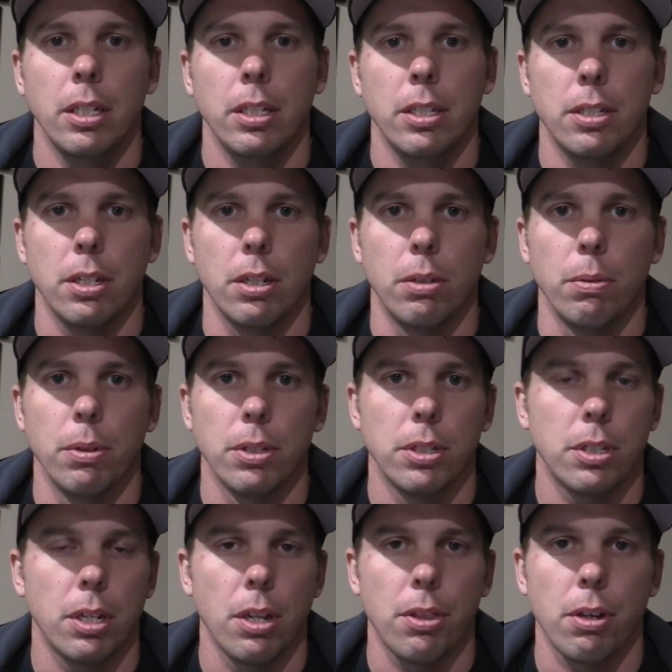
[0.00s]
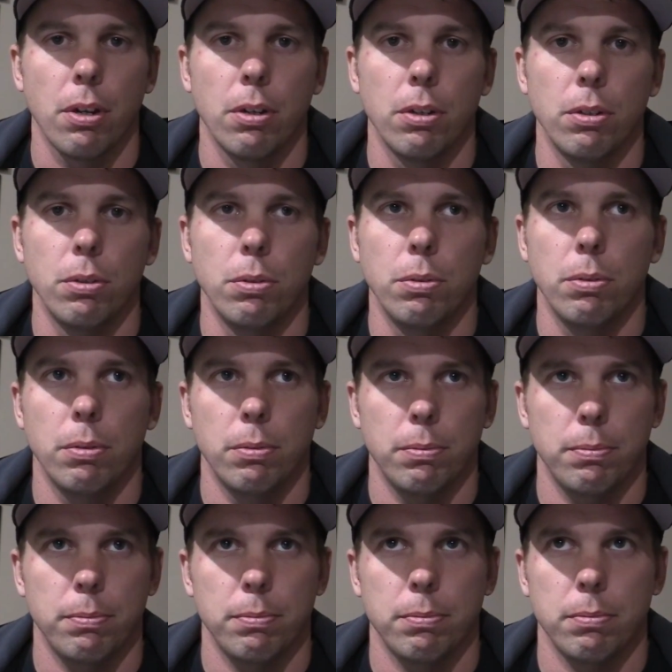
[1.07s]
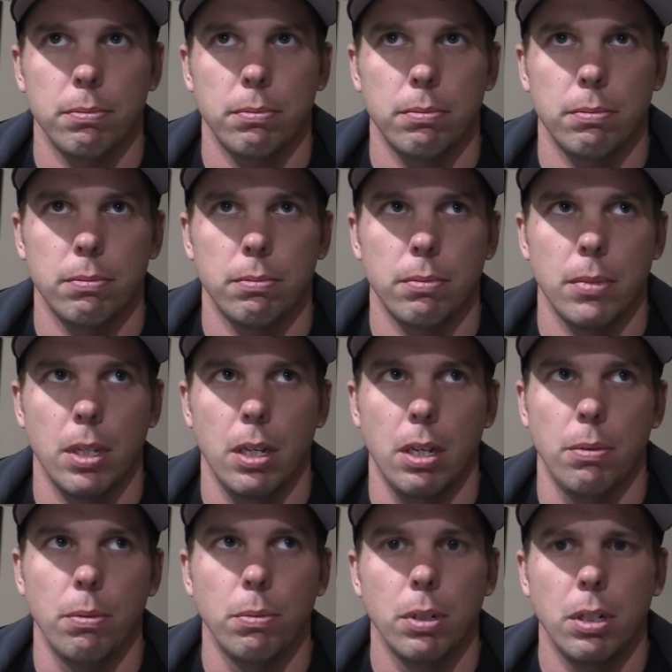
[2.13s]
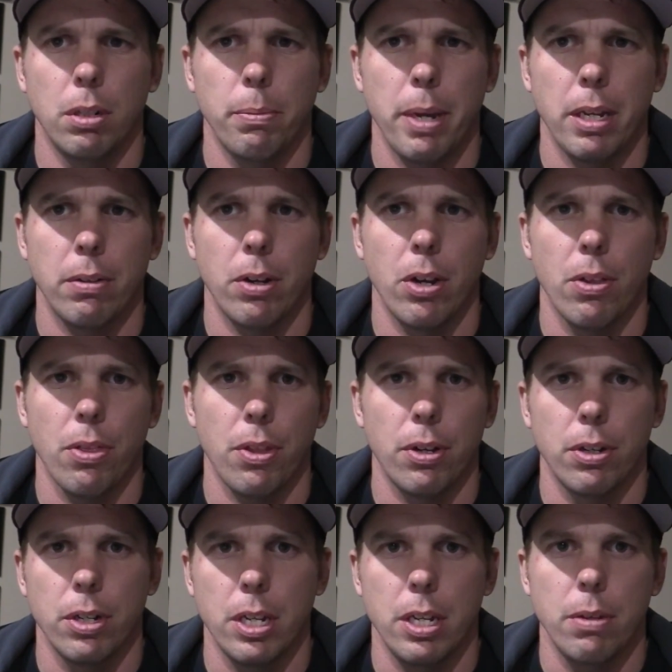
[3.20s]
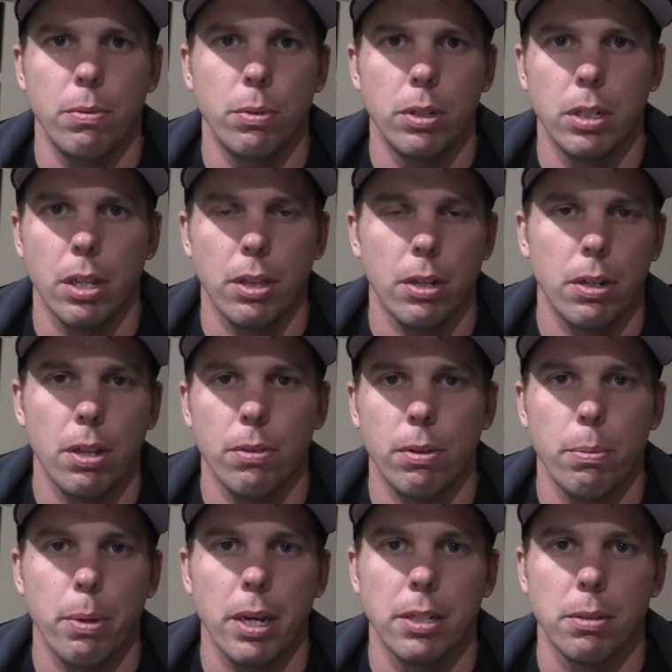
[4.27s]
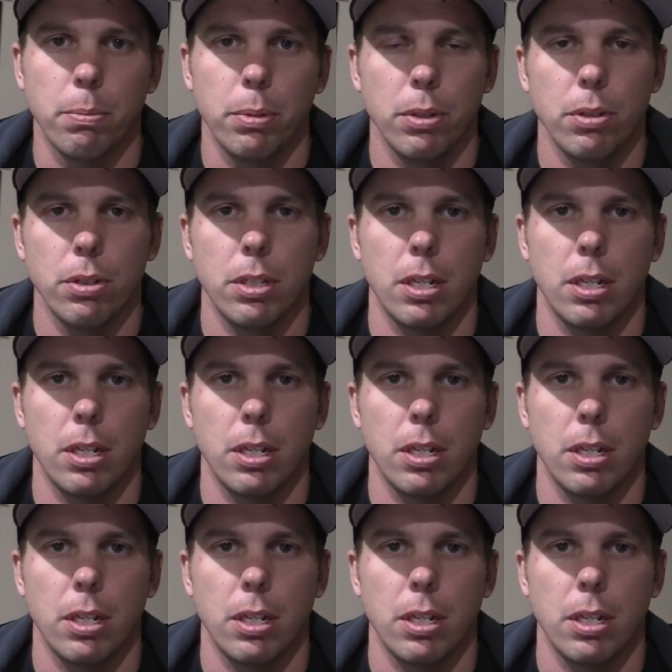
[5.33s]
So we were just going to throw, we wanted to make around 31 to 33 pounds of boost,